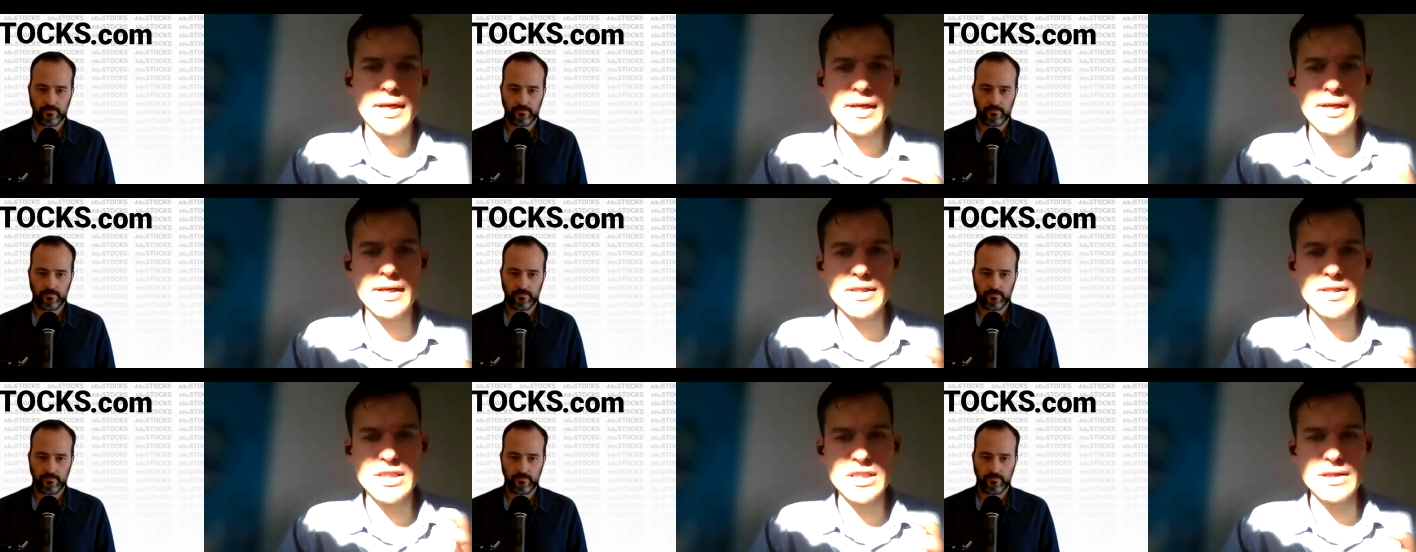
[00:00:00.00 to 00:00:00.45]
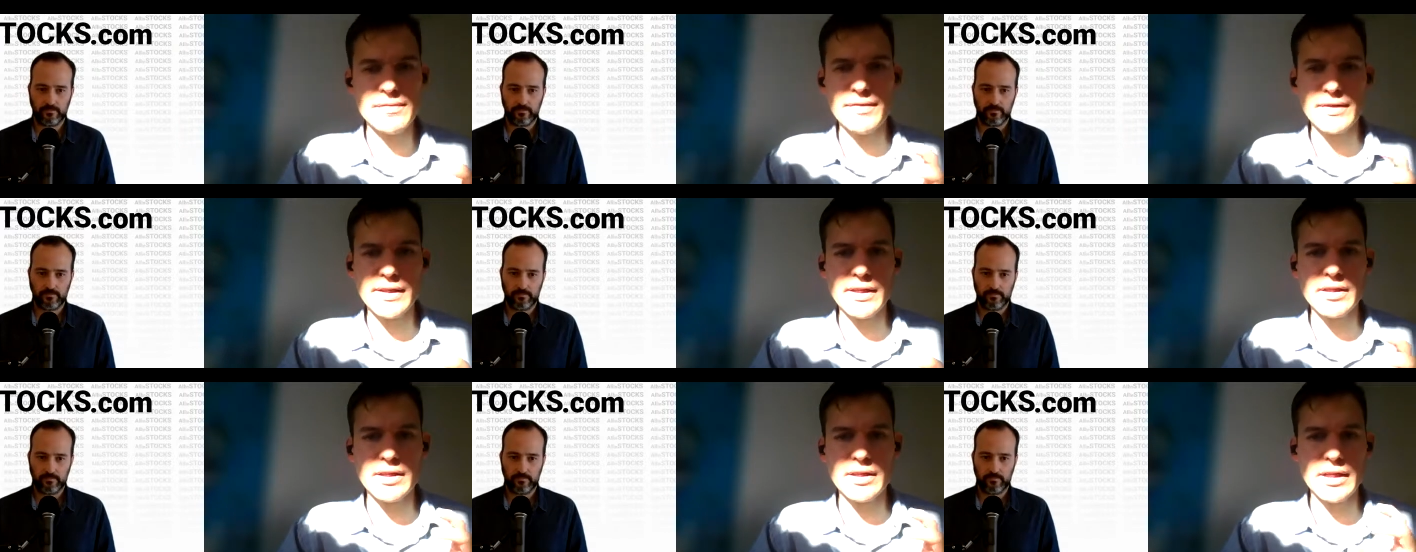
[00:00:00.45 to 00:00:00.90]
Speaker 1: uh,
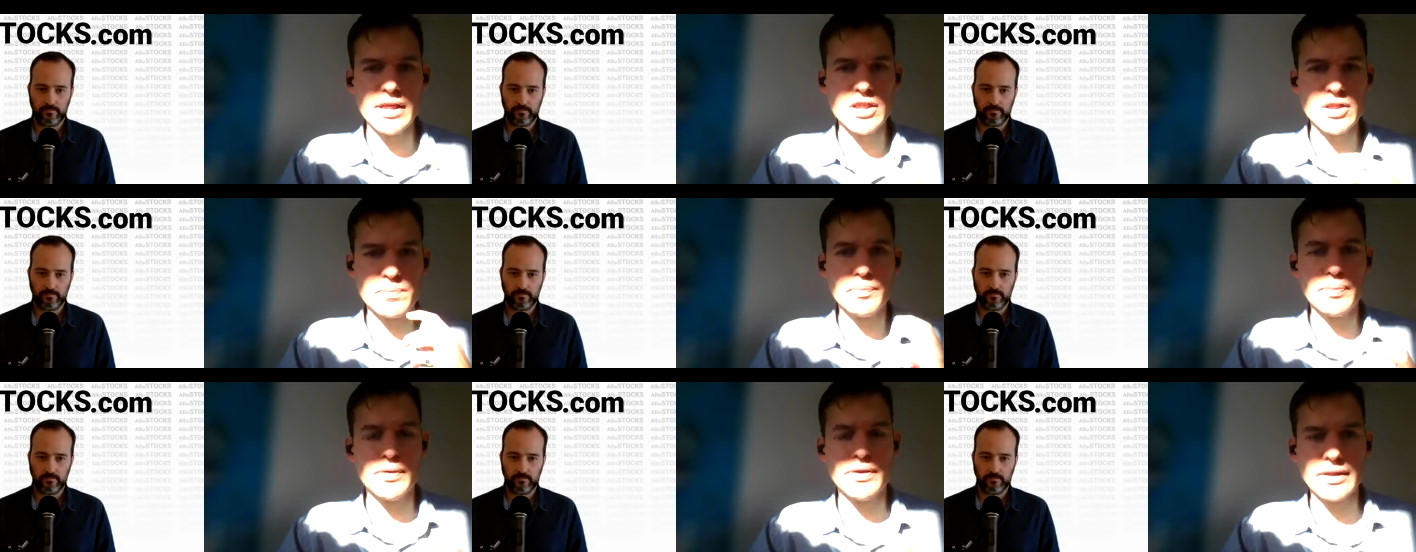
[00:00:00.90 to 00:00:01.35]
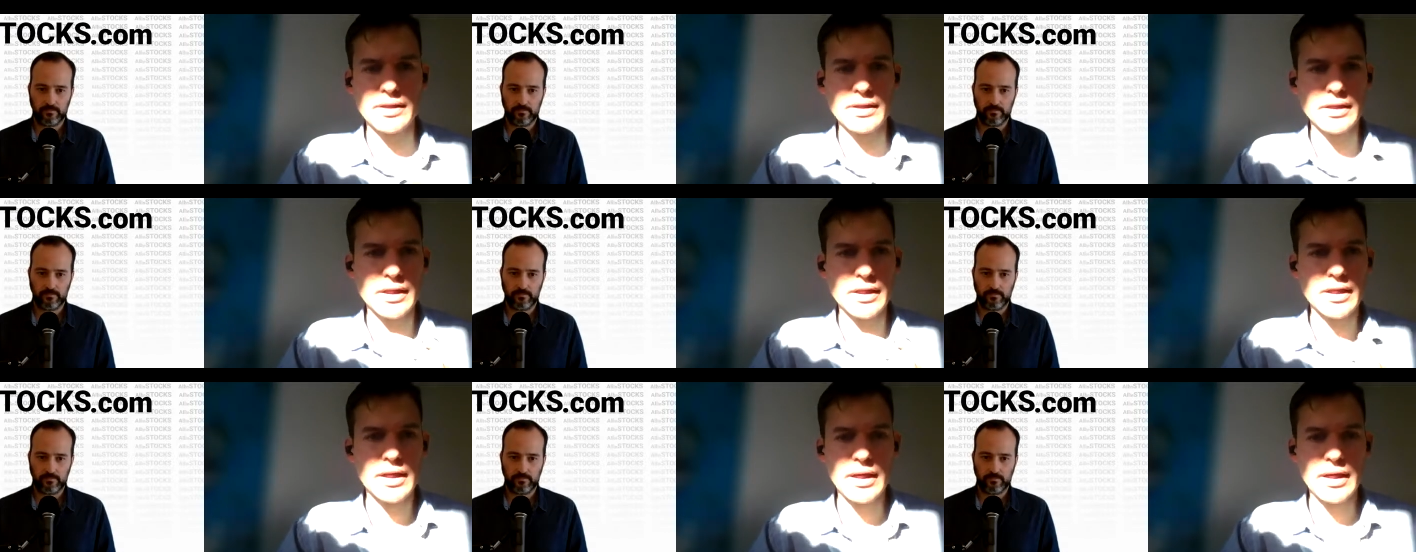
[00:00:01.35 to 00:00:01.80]
something that is
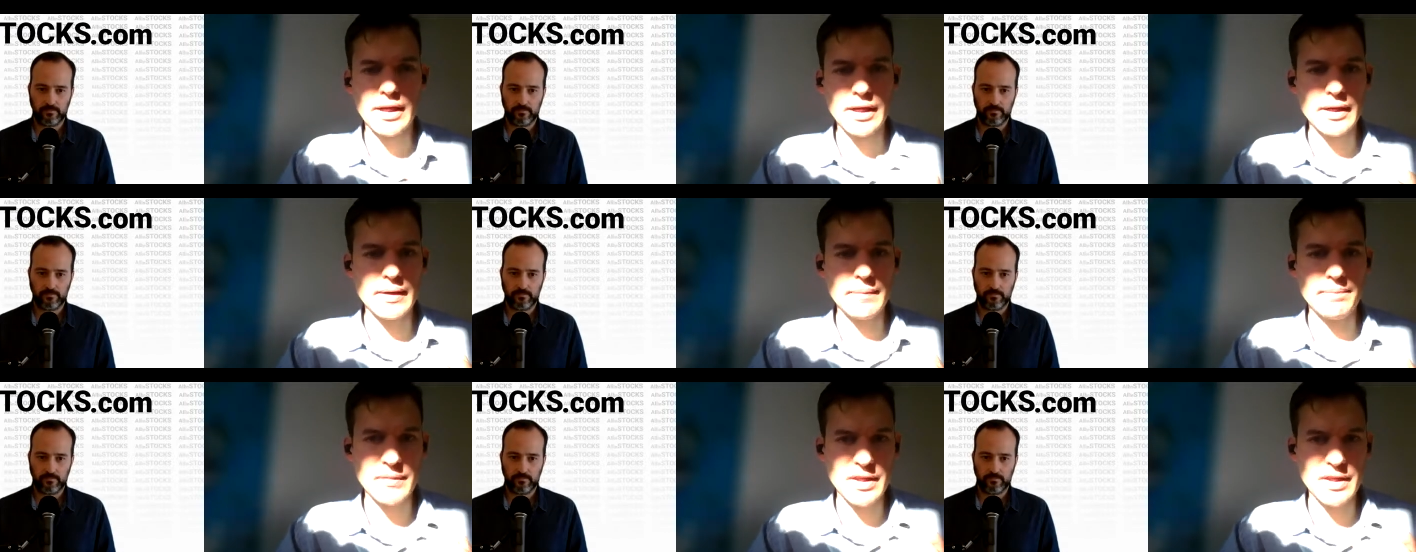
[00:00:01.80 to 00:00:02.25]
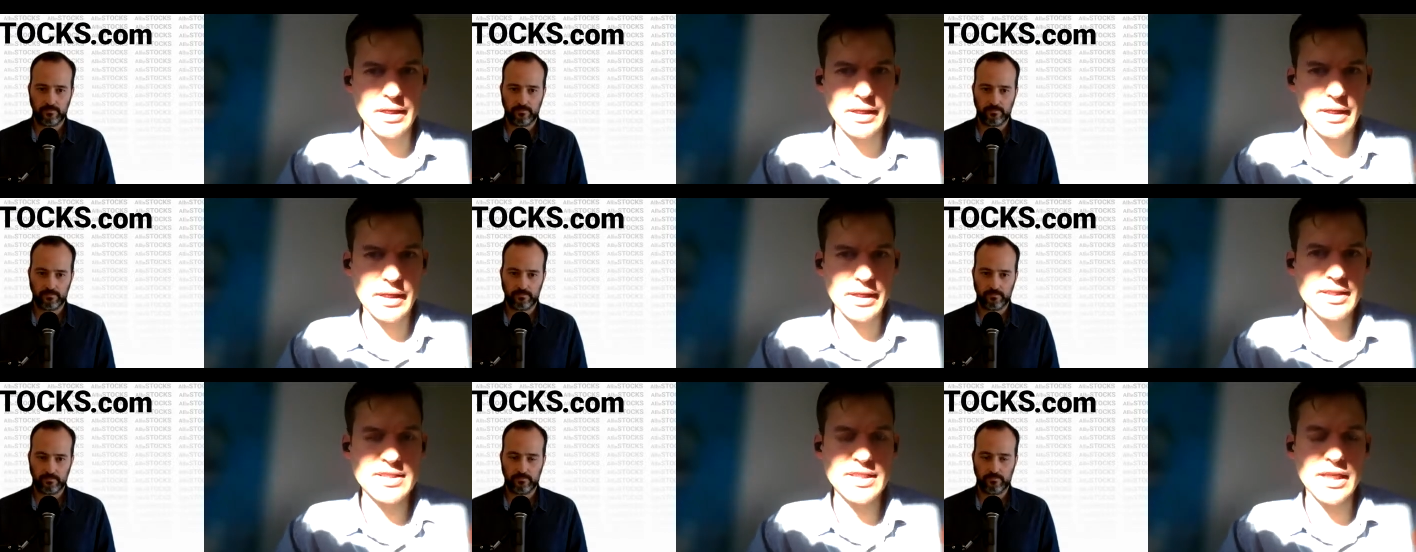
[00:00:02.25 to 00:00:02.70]
particularly um,
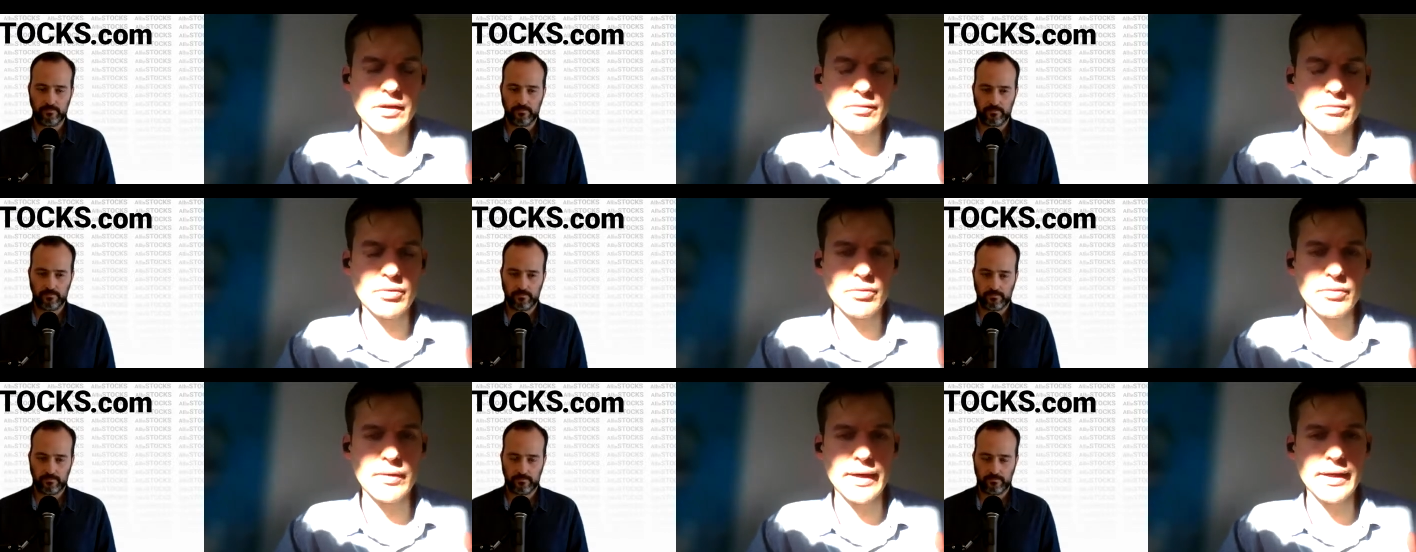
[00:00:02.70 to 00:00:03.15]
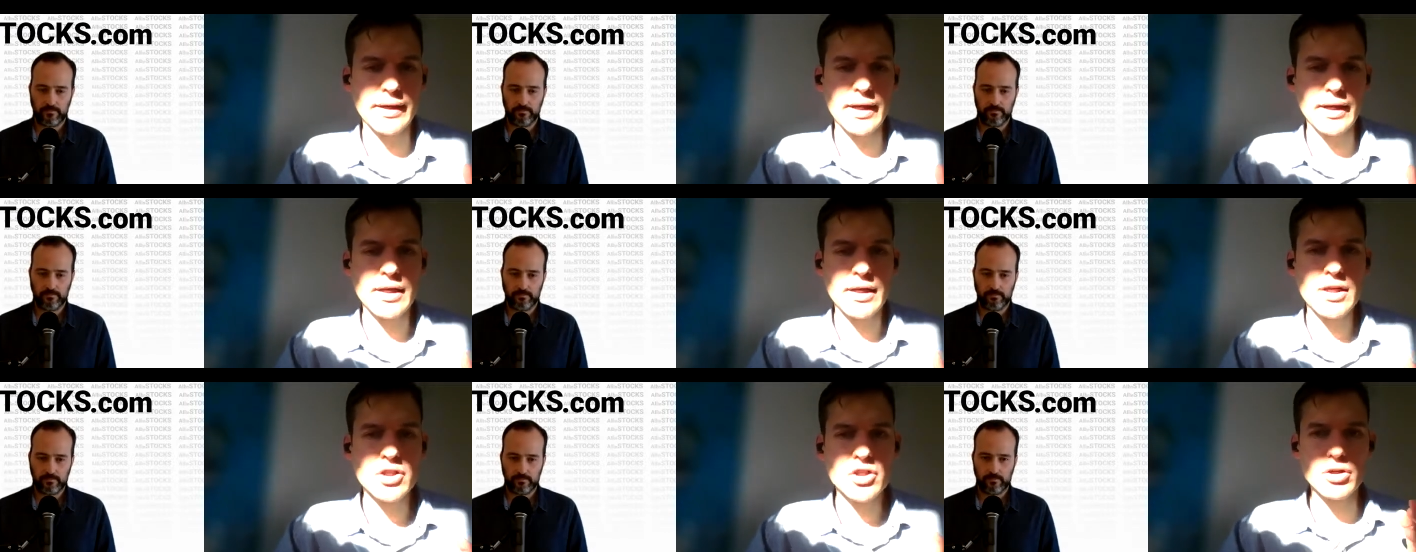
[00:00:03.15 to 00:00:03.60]
insightful right here.